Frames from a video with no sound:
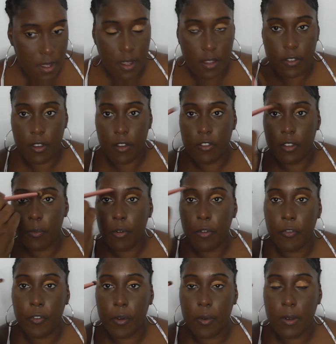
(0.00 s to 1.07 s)
So to
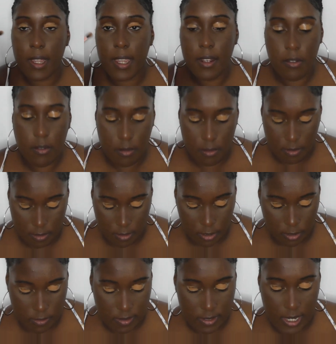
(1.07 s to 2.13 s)
morph it all in, the
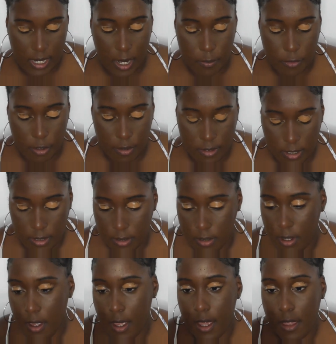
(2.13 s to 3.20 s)
concealer, I'm
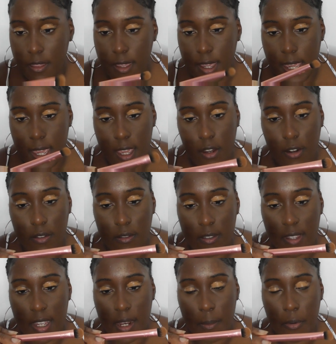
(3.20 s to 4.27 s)
using the
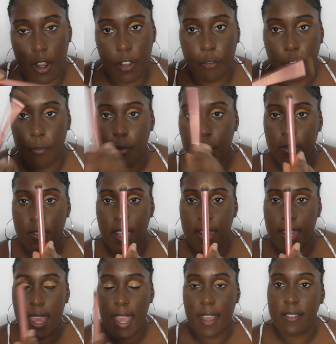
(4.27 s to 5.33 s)
concealer brush from Real
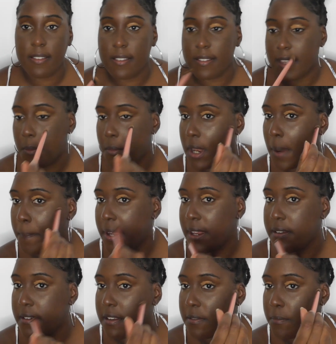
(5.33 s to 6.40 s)
Techniques, the same when I
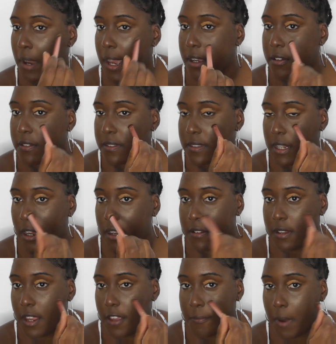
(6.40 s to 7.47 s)
blended my concealer
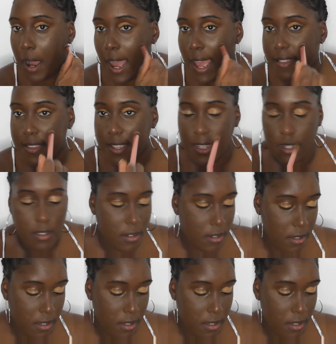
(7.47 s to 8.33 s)
underneath my eyes in.